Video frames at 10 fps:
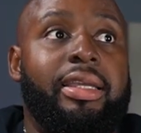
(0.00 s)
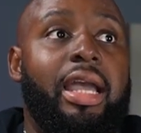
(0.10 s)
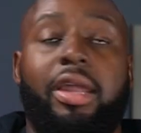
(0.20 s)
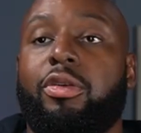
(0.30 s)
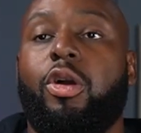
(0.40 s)

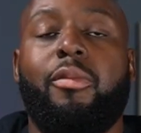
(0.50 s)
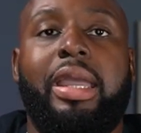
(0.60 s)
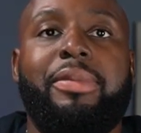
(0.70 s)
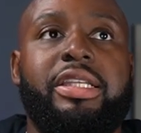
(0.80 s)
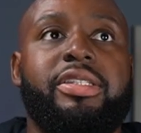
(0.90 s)
I don't know,
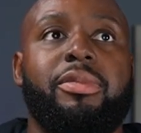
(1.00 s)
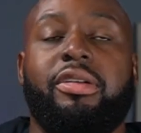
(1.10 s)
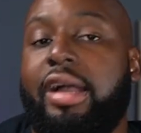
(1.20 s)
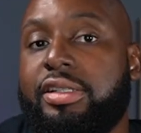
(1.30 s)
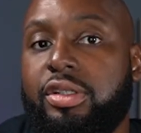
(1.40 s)
maybe some
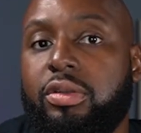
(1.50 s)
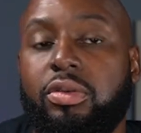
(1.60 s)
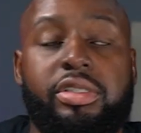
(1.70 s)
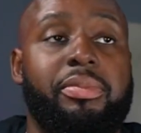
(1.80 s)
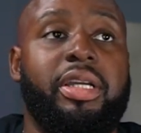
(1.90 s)
classical
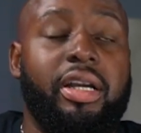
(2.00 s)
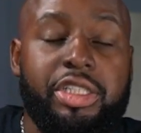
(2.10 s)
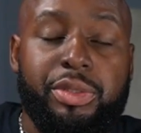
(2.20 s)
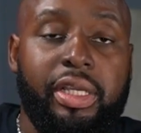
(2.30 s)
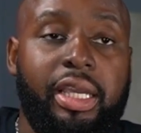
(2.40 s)
or some
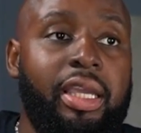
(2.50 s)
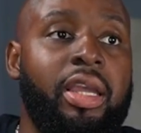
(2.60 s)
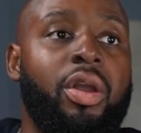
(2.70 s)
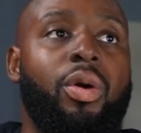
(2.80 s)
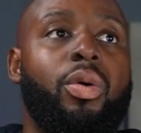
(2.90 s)
country,
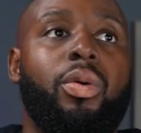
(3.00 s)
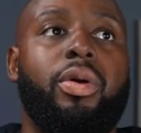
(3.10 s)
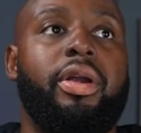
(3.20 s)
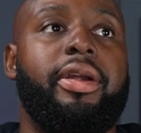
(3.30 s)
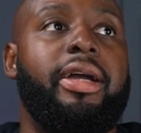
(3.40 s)

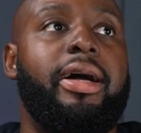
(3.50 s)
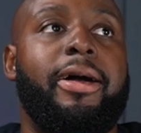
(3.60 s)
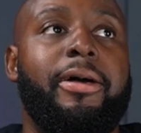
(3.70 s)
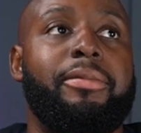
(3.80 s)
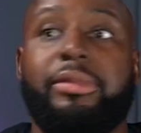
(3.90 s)
or
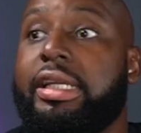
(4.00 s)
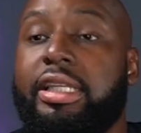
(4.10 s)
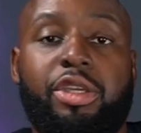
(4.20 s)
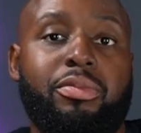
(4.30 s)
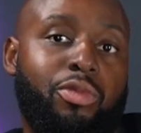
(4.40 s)
uh,
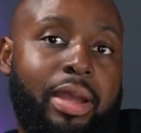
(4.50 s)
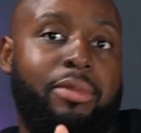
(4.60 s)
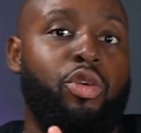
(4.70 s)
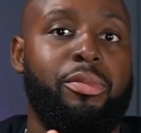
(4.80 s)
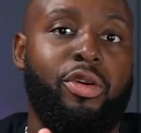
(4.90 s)
then you
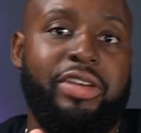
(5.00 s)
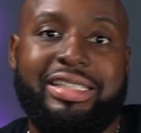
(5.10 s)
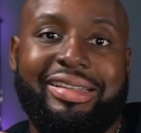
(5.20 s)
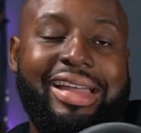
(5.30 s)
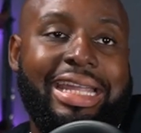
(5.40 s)
might want to move
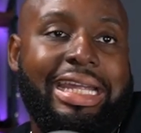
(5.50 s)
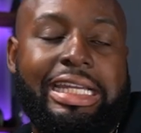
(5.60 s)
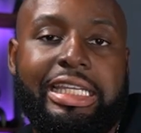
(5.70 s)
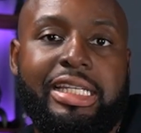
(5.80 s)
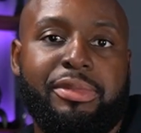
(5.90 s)
into like
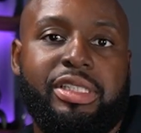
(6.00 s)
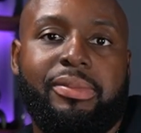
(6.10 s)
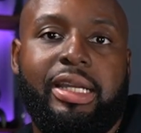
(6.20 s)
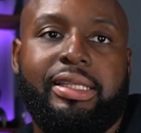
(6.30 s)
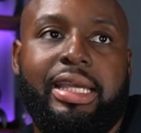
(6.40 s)
EDM or
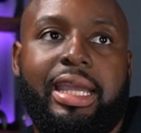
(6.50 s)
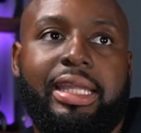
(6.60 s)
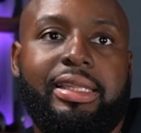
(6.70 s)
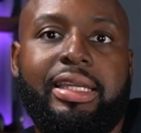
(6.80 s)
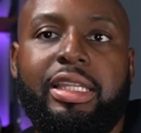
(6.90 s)
something like that.
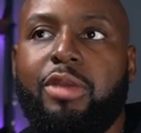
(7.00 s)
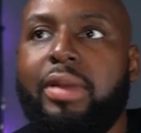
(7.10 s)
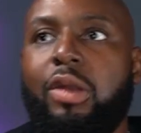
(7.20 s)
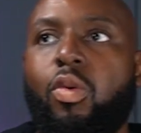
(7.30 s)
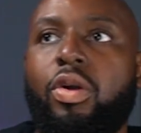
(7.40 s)
And then you
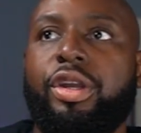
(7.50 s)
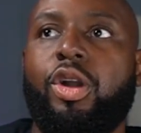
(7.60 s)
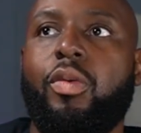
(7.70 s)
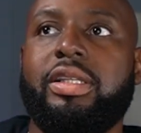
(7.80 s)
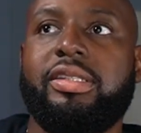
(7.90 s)
might want to
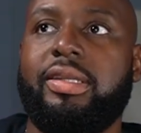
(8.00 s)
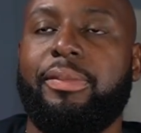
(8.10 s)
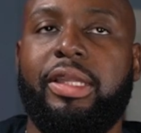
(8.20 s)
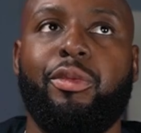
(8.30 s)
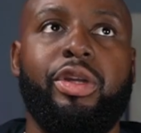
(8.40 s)
go into
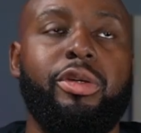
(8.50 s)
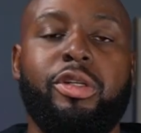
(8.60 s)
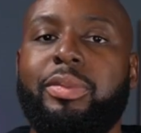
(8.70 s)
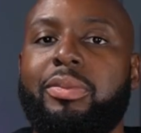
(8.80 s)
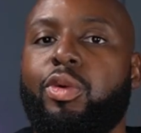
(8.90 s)
something with a
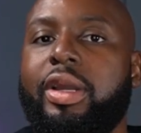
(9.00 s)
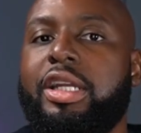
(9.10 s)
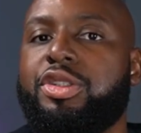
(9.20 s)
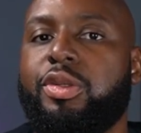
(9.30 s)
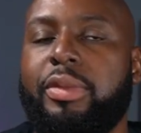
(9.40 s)
little bit more
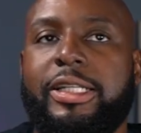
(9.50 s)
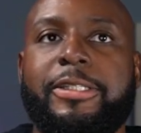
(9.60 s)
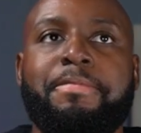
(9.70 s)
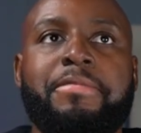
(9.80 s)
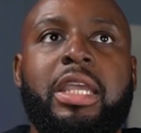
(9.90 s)

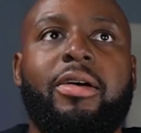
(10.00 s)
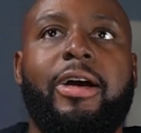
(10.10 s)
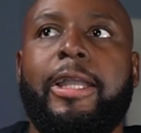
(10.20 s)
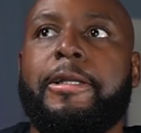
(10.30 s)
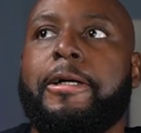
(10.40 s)
instruments,
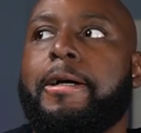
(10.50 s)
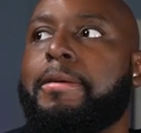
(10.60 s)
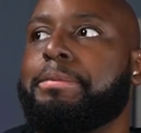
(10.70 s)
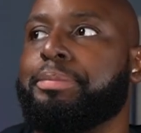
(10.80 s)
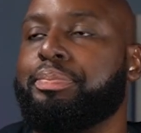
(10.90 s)
like,
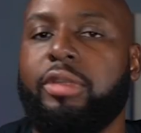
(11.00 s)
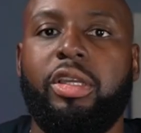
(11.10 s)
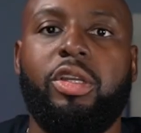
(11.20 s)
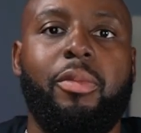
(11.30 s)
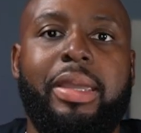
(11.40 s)
um,
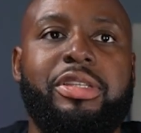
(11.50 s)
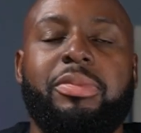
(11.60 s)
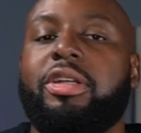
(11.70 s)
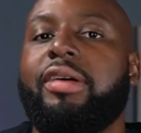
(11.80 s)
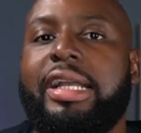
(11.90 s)
you know, maybe
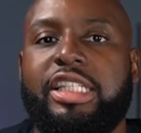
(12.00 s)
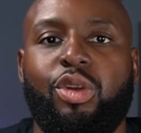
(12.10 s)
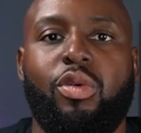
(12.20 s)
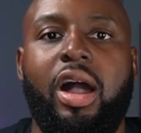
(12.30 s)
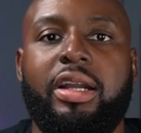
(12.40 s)
some classic
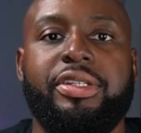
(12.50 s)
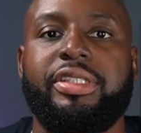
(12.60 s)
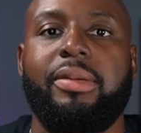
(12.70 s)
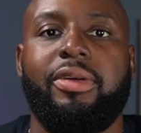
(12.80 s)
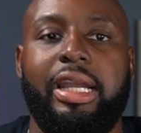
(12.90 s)
rock or something